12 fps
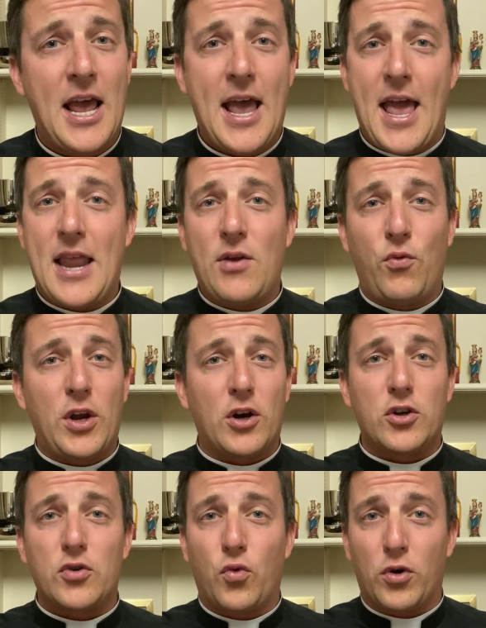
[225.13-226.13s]
and
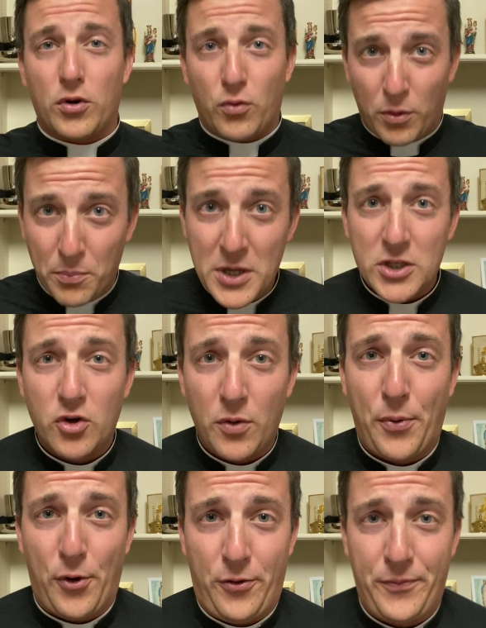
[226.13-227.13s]
we're
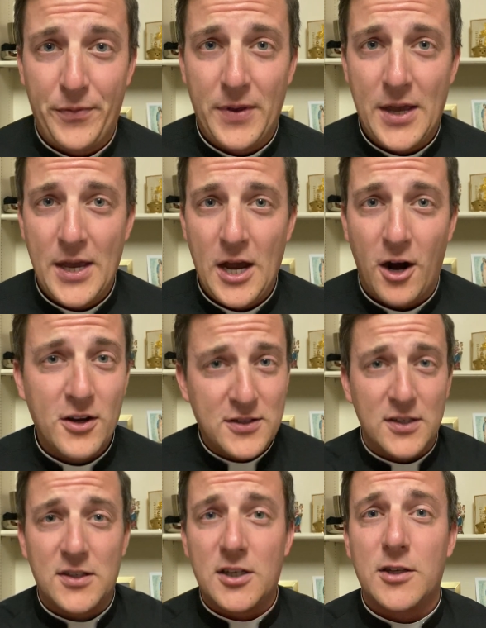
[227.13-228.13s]
miserable. Our
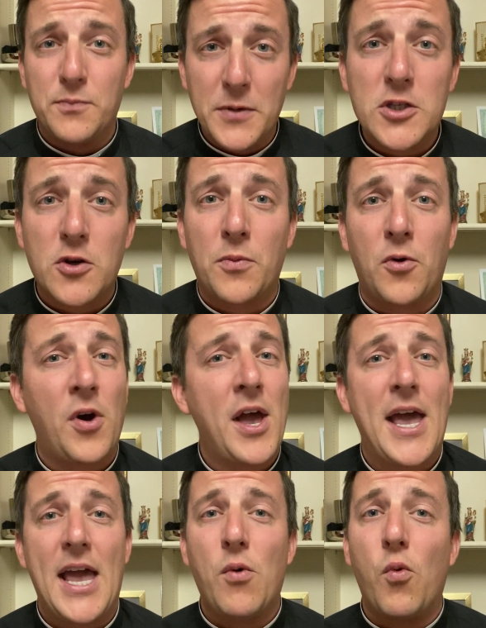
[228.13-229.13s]
existence is miserable,
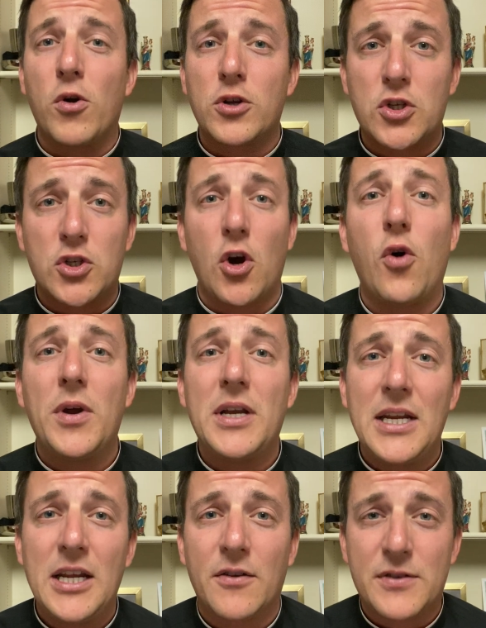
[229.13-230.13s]
and we're so in
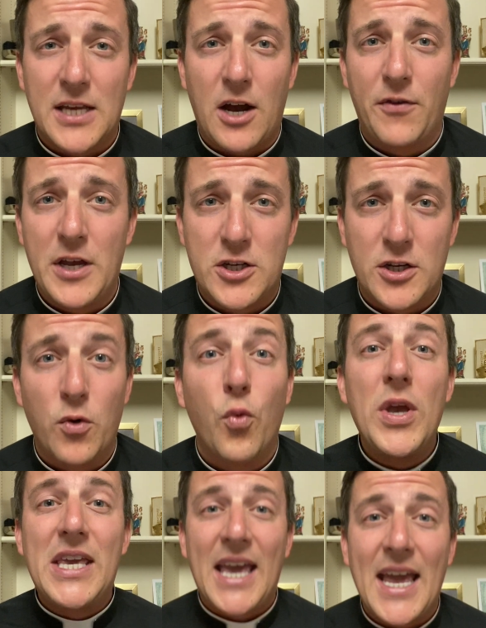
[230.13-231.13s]
need of salvation. We
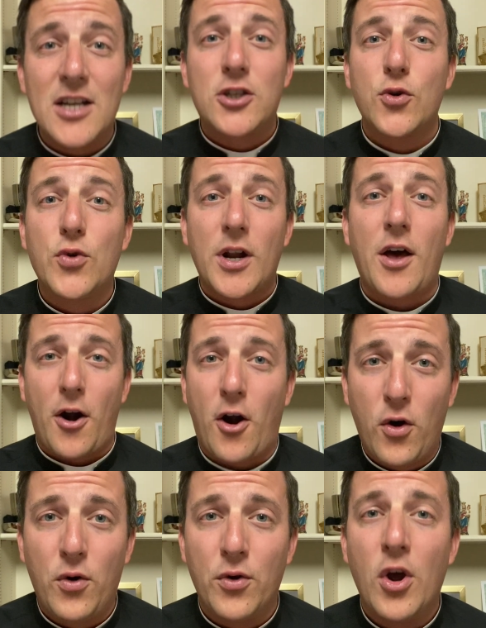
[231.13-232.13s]
can't do it on our
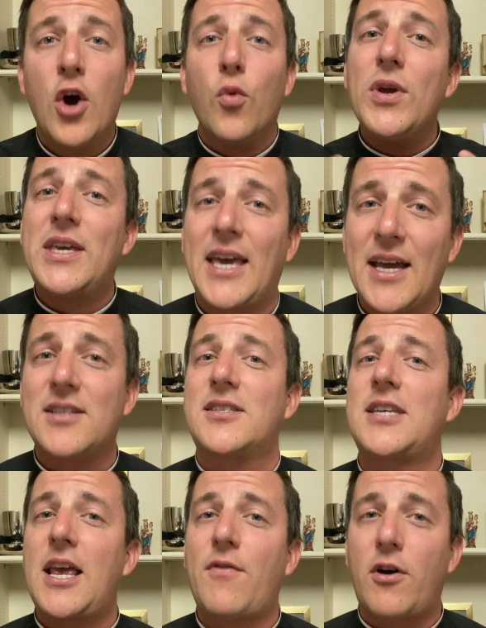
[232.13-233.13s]
own. We can't
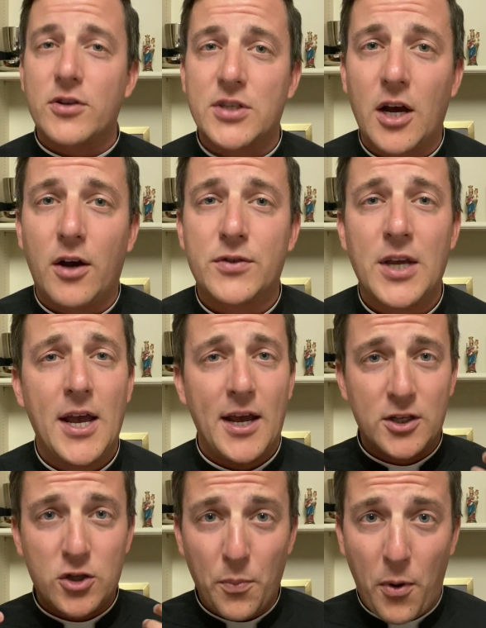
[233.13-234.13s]
save ourselves. And
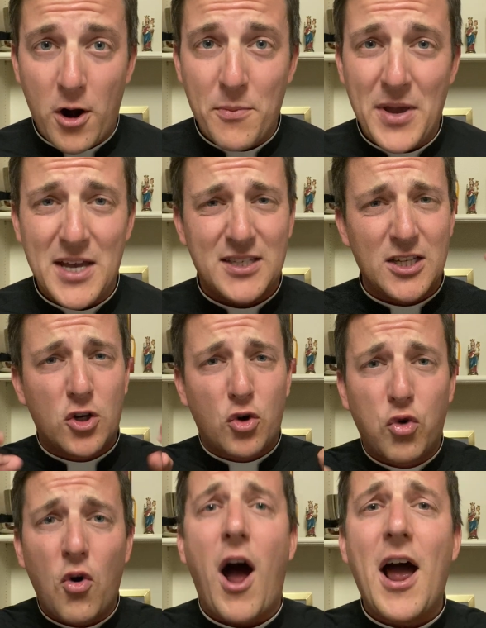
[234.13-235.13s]
so Bartimaeus is
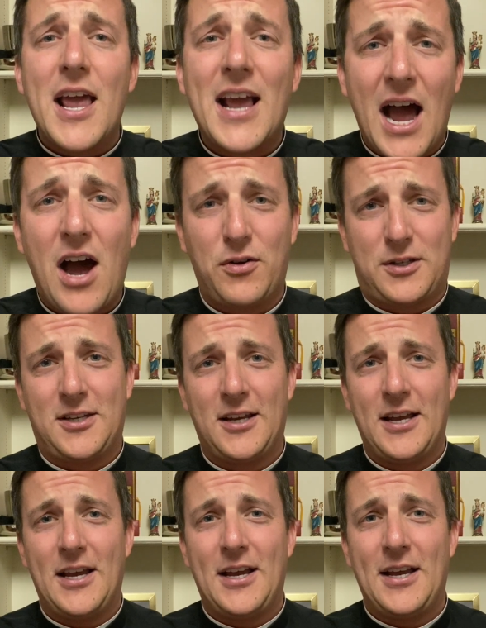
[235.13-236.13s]
crying out.
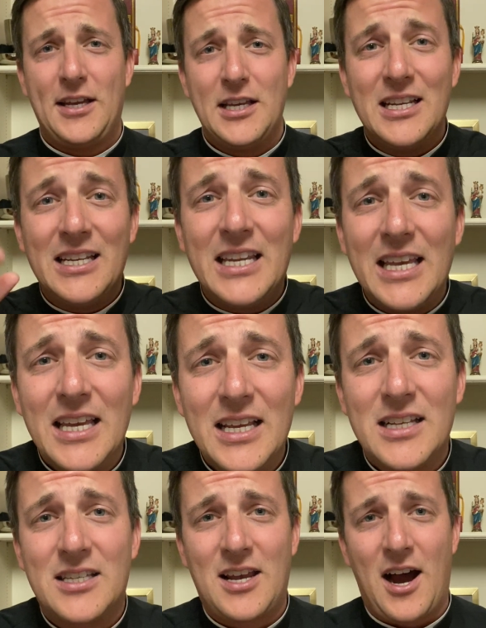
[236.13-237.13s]
He
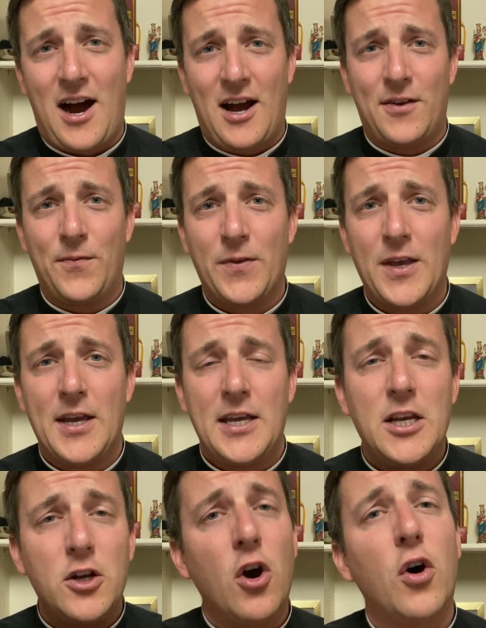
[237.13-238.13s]
needs God. He
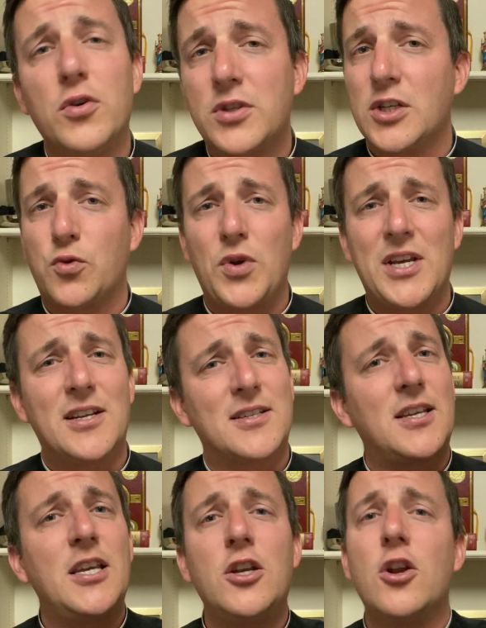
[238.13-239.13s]
knows his weakness.
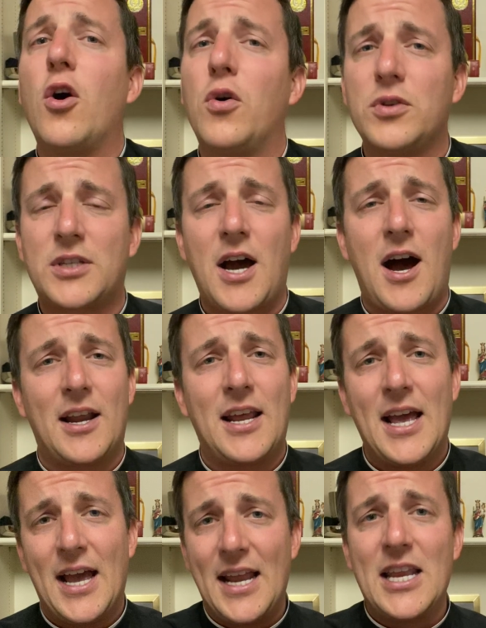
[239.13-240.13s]
He knows God,
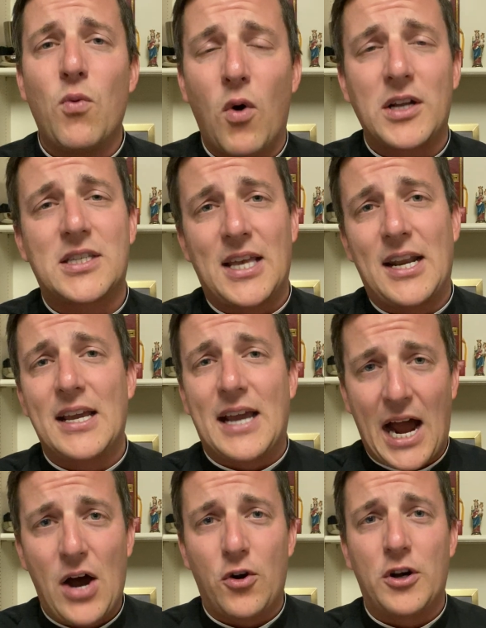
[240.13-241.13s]
and he wants that
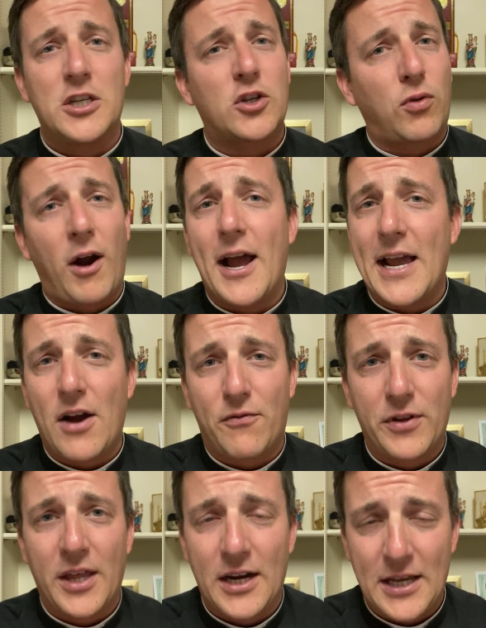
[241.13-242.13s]
encounter, and he's crying out for
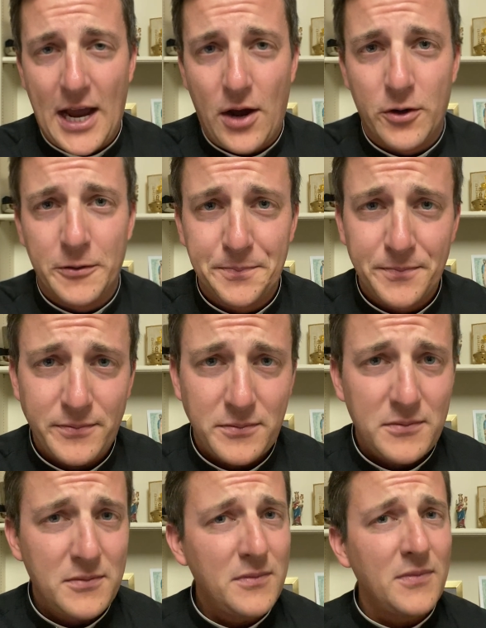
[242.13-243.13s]
that encounter.
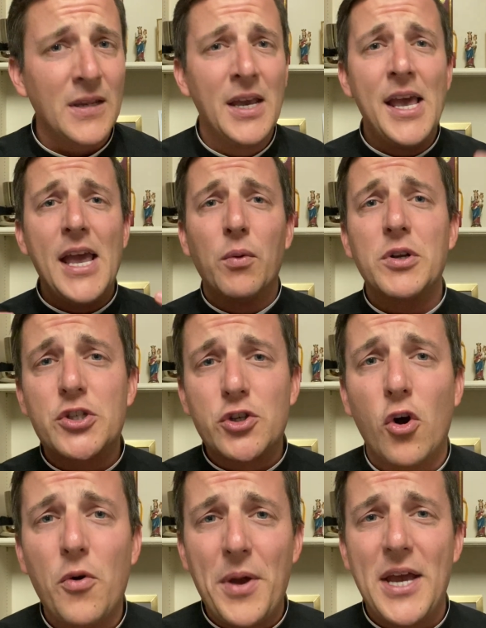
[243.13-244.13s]
And what's so
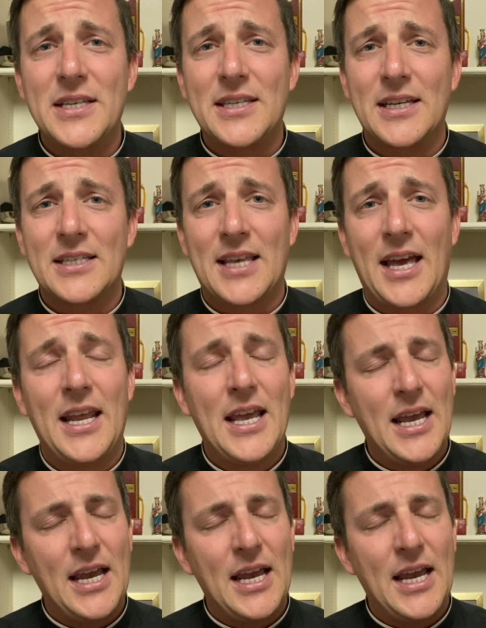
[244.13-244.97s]
amazing is that